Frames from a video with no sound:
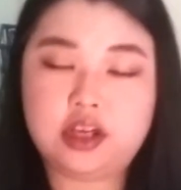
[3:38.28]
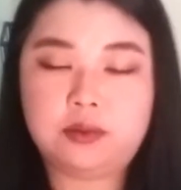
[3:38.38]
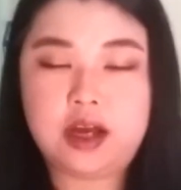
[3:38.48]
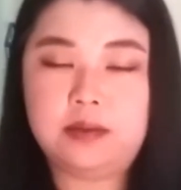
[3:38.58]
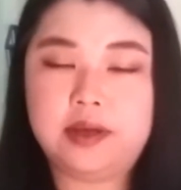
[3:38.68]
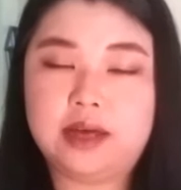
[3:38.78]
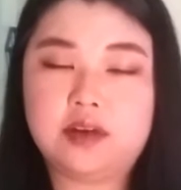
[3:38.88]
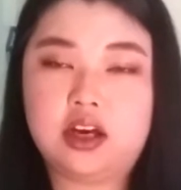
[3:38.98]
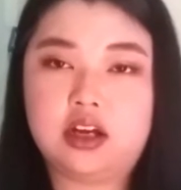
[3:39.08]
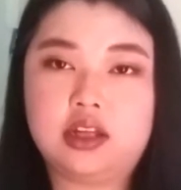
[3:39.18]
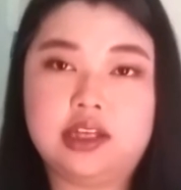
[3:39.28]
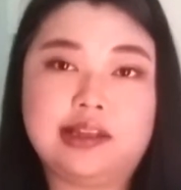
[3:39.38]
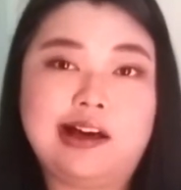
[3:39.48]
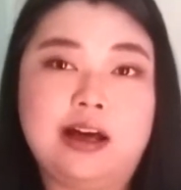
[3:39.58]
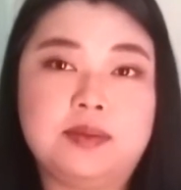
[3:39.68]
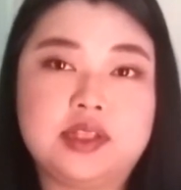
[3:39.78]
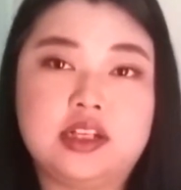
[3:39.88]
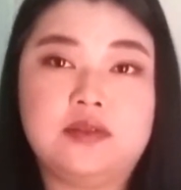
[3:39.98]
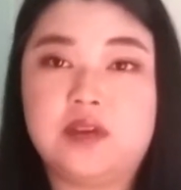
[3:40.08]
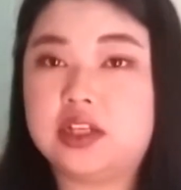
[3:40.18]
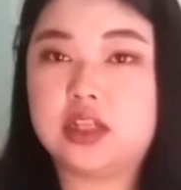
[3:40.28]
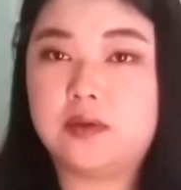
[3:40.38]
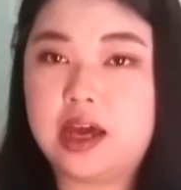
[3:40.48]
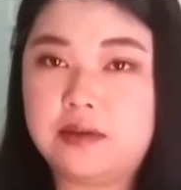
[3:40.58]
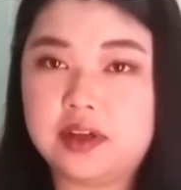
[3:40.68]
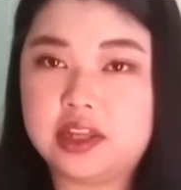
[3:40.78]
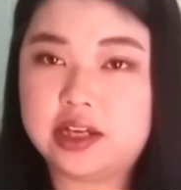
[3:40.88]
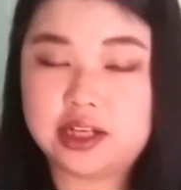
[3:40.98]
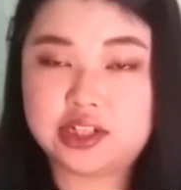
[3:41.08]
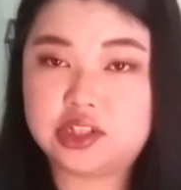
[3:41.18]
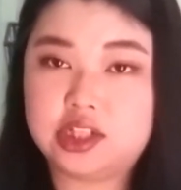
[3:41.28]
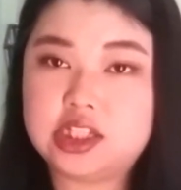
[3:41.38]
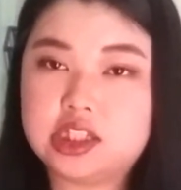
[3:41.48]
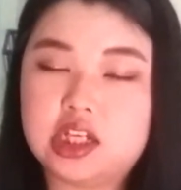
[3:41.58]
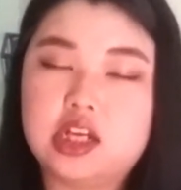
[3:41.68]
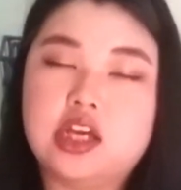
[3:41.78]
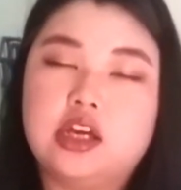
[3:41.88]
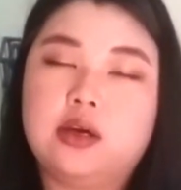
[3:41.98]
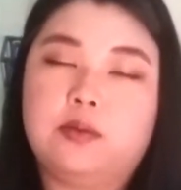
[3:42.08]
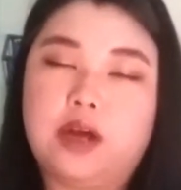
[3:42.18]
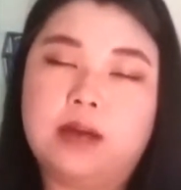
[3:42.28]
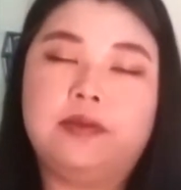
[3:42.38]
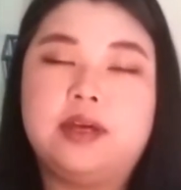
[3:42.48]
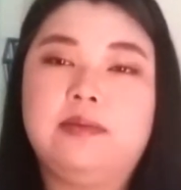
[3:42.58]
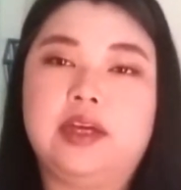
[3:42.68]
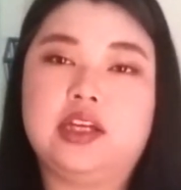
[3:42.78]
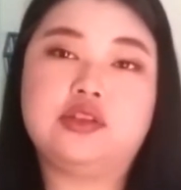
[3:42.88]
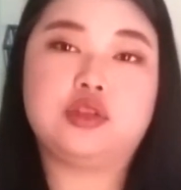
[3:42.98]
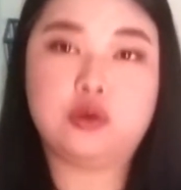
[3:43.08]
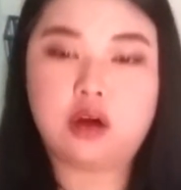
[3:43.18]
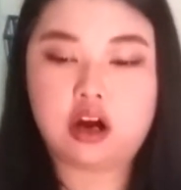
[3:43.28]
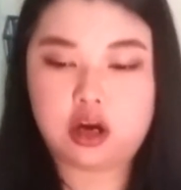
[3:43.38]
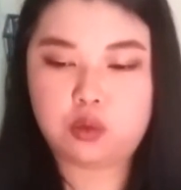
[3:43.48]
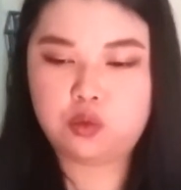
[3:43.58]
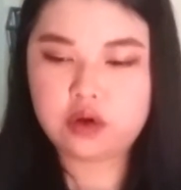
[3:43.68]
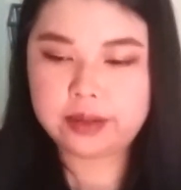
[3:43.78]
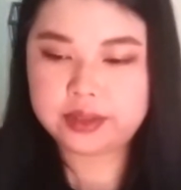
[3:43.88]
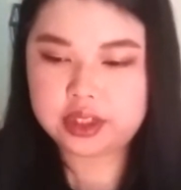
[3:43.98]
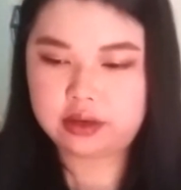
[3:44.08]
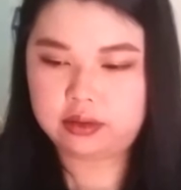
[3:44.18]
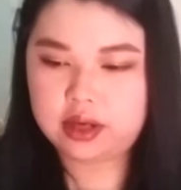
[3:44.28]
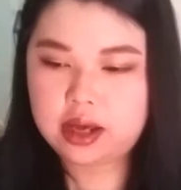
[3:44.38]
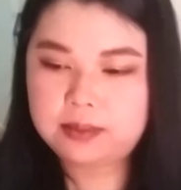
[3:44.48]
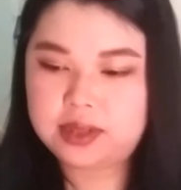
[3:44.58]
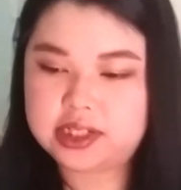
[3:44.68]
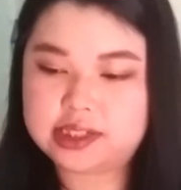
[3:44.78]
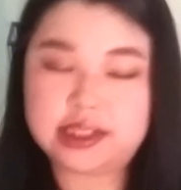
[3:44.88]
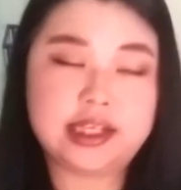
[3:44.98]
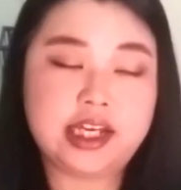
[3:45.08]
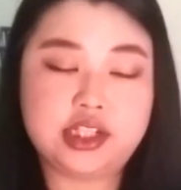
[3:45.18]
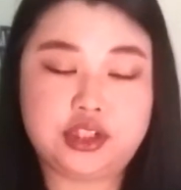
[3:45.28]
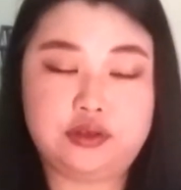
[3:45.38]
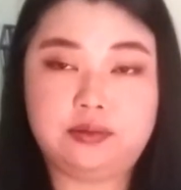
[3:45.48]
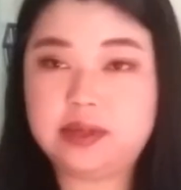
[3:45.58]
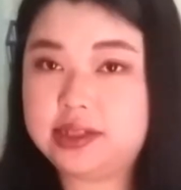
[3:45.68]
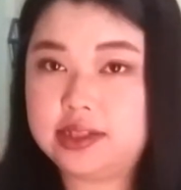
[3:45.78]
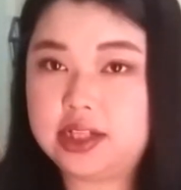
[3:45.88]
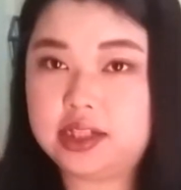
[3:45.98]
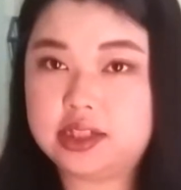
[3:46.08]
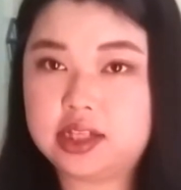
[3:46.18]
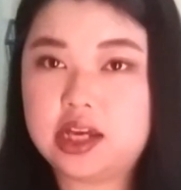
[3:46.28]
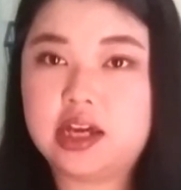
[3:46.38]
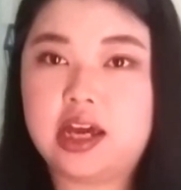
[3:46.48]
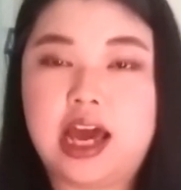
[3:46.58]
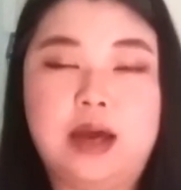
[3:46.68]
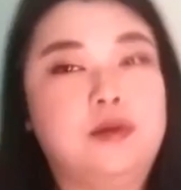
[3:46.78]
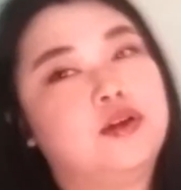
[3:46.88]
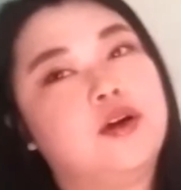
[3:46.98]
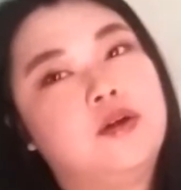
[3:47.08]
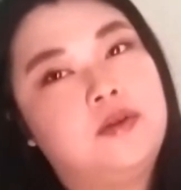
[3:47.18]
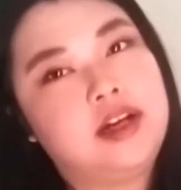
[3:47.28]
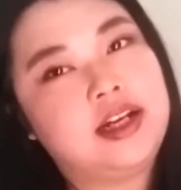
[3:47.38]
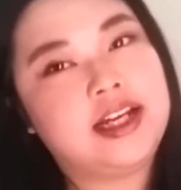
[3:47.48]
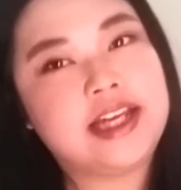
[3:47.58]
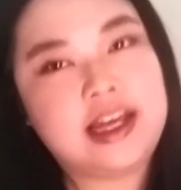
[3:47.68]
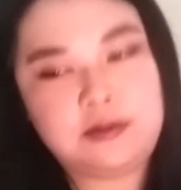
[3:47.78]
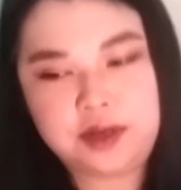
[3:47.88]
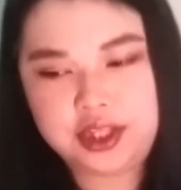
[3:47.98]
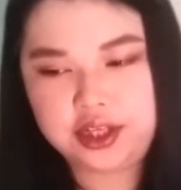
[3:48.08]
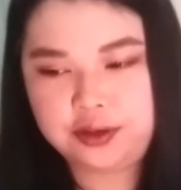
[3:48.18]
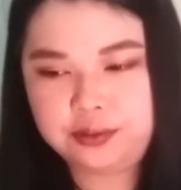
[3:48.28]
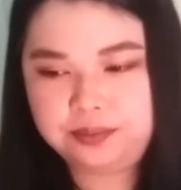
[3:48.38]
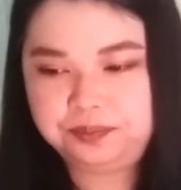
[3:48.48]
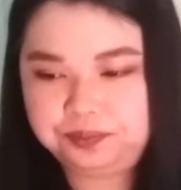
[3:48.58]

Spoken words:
you probably have caught on that the opposite effect of everything I just listed probably means you are warm toned, but just in case you missed it, I will go over it again with you.